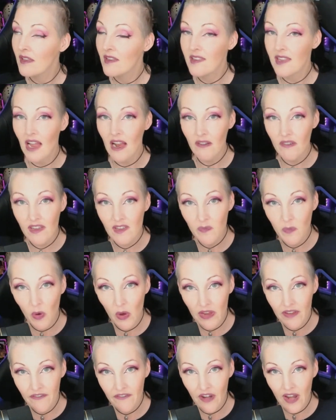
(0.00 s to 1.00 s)
Sarah's
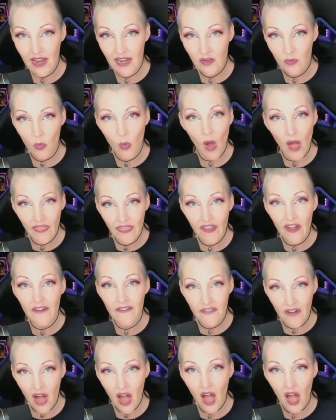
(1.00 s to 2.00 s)
boyfriend, what the
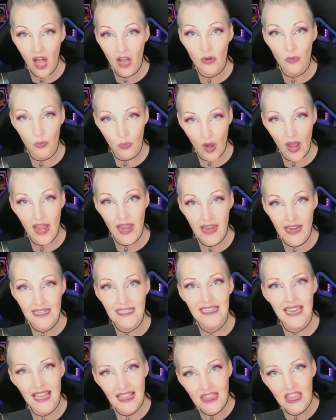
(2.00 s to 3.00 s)
fuck, right?
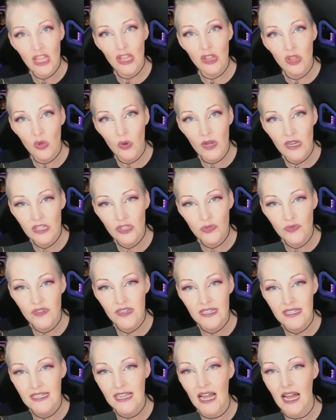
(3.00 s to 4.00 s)
Get the
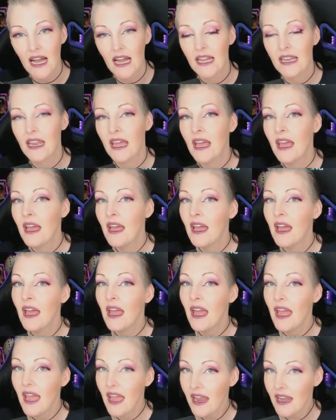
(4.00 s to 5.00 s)
laundry done.
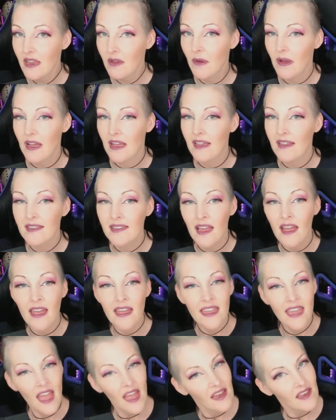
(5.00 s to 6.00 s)
Anyways,
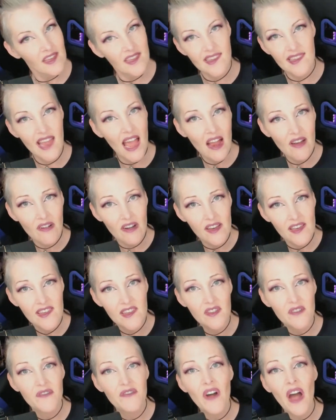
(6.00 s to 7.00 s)
can Sarah
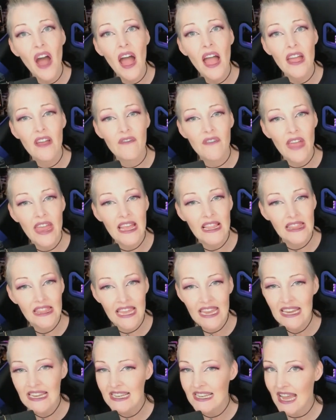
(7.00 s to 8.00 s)
survive a
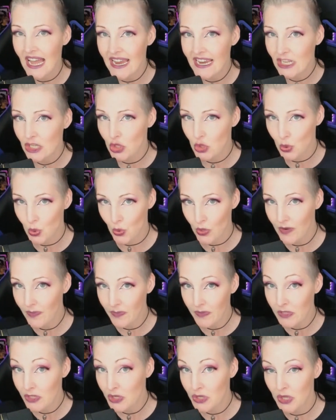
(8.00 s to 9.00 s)
late night
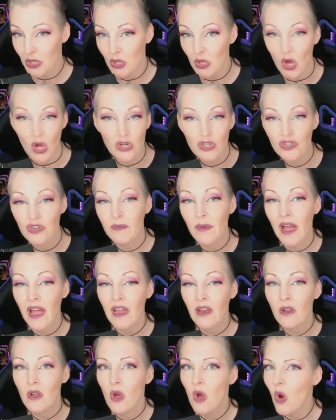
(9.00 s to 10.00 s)
trip to the
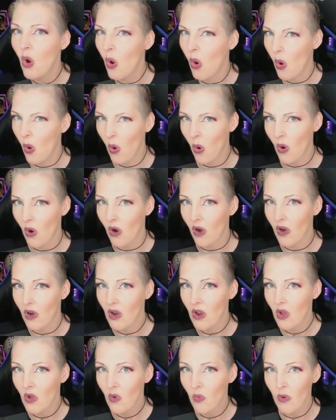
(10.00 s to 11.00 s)
laundromat? Or
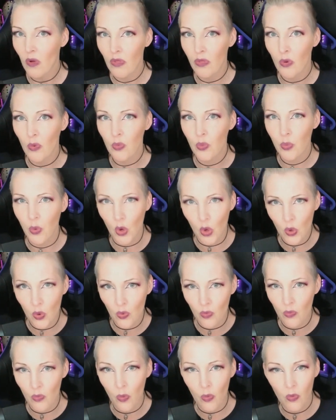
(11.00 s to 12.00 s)
will the
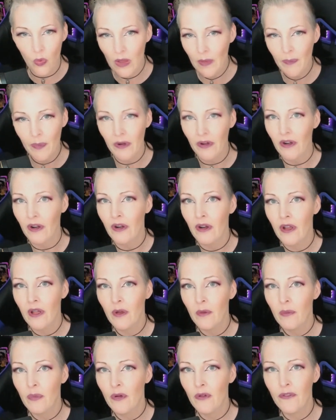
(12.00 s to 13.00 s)
womb whipper
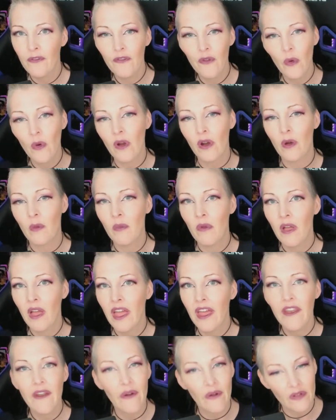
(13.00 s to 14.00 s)
perform
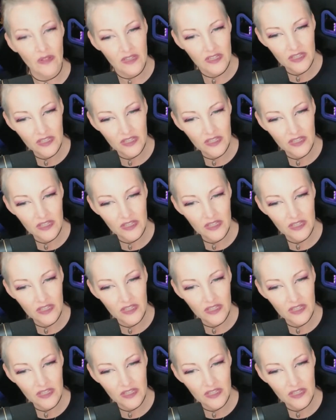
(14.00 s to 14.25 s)
an early